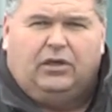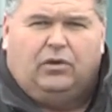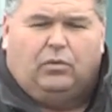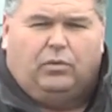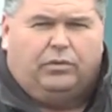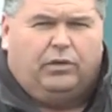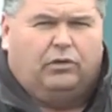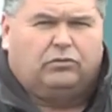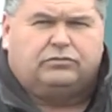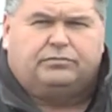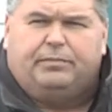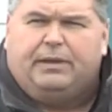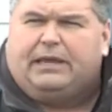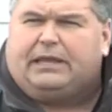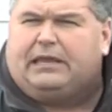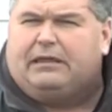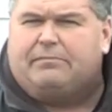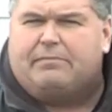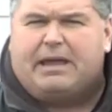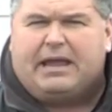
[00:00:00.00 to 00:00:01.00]
with those
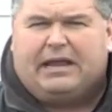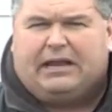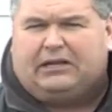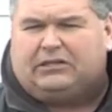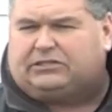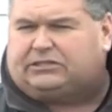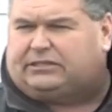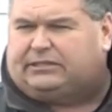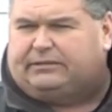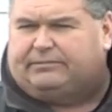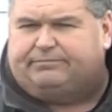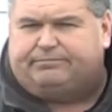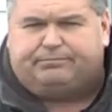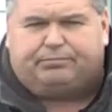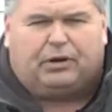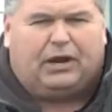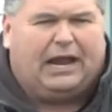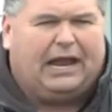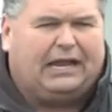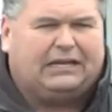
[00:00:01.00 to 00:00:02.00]
Mickey Mouse
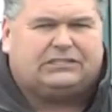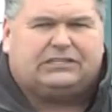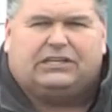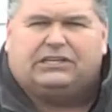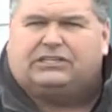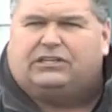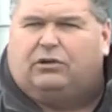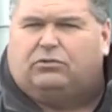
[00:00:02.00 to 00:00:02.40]
prices,